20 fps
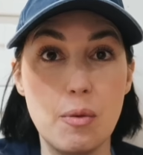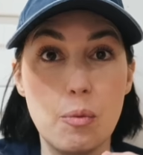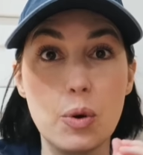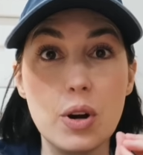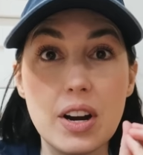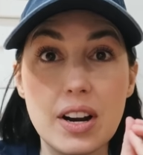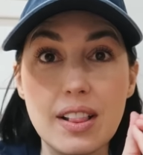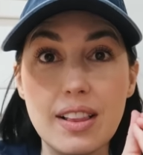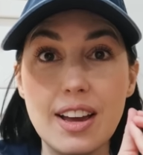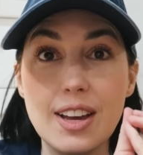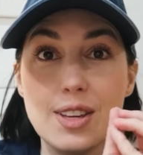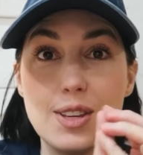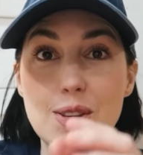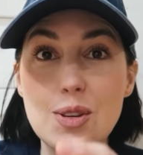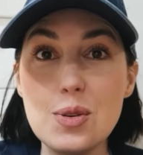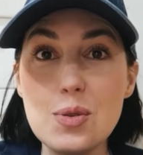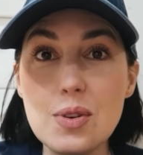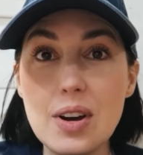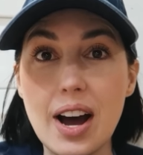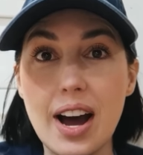then we're gonna let
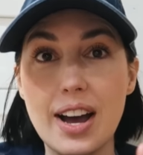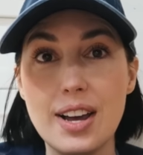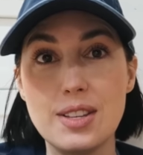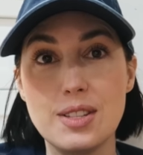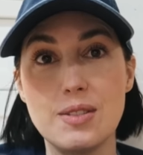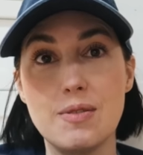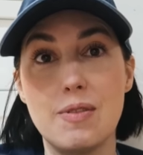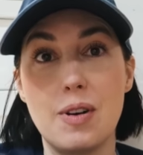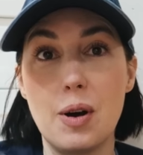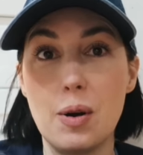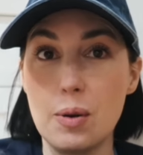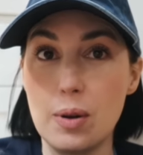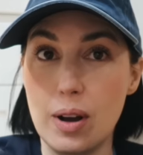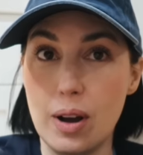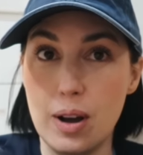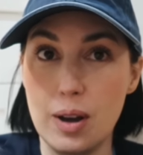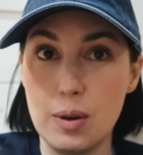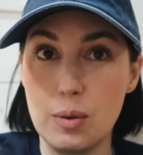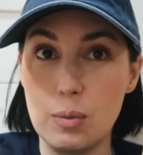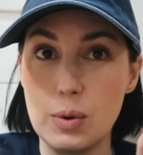you guys vote
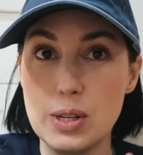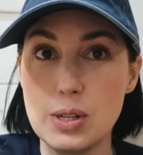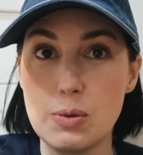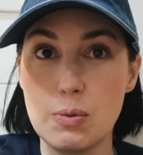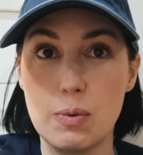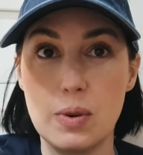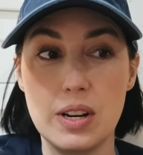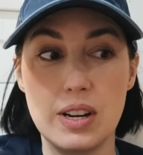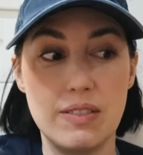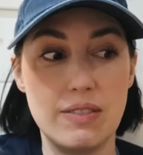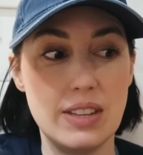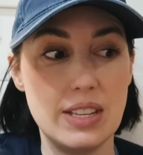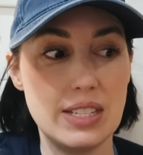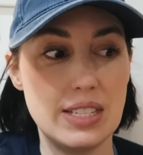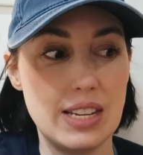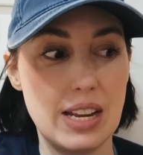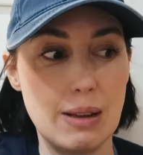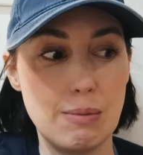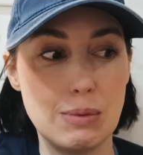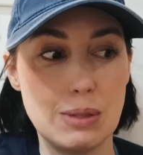on which one of these
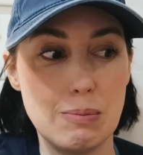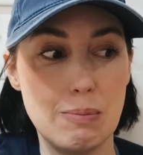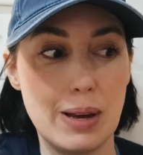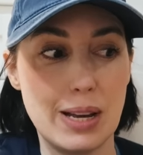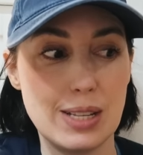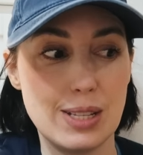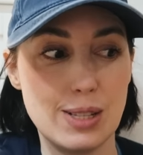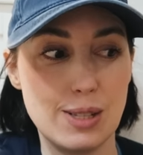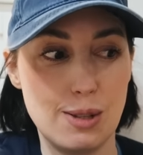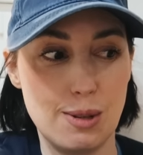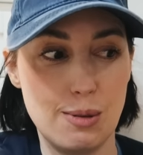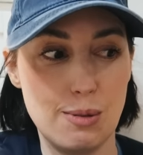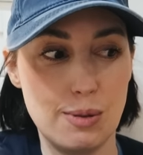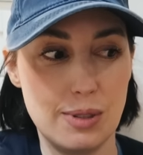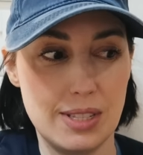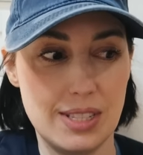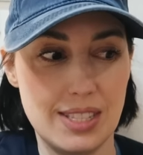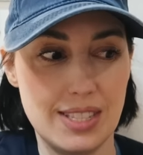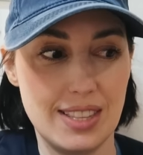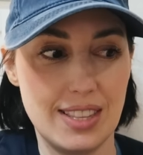names best
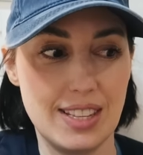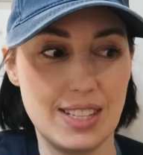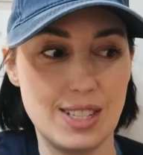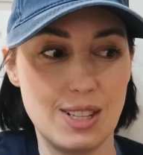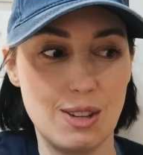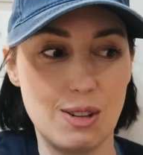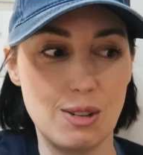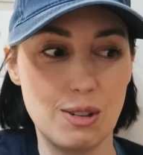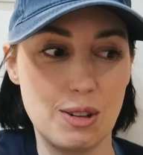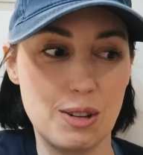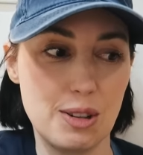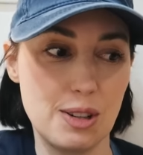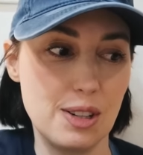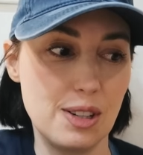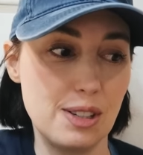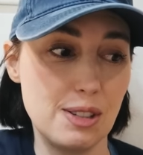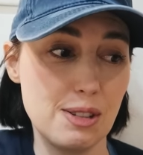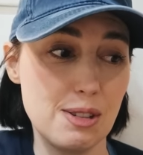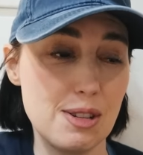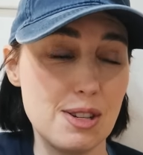suits this little
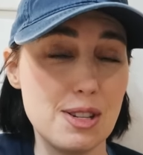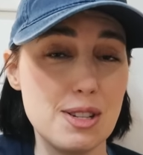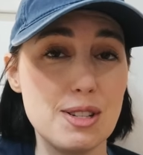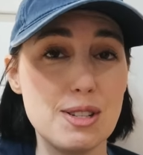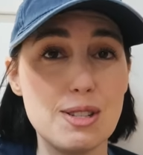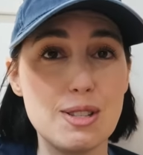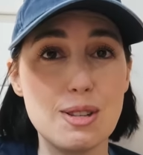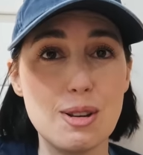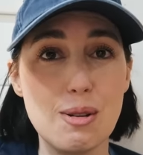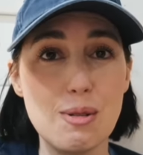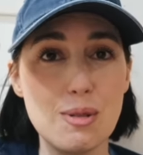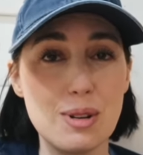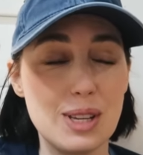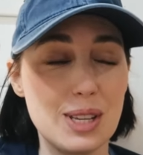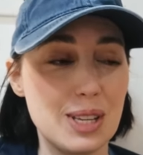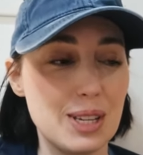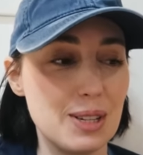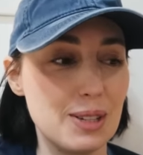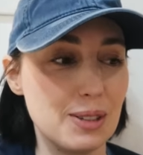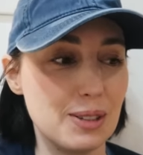girl. She's so
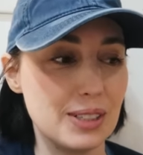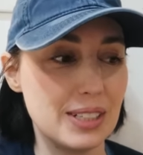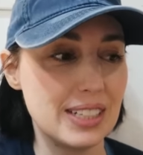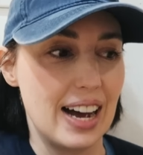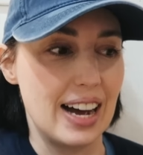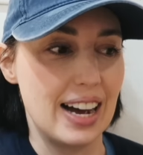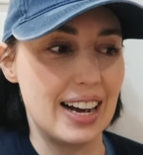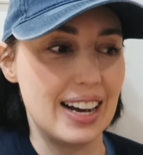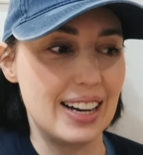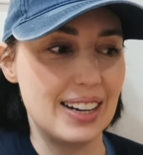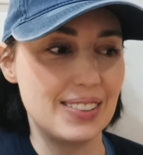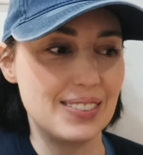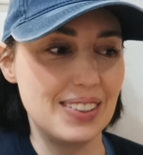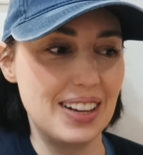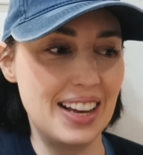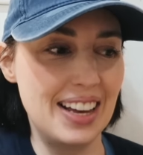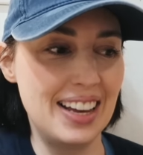cute. Um,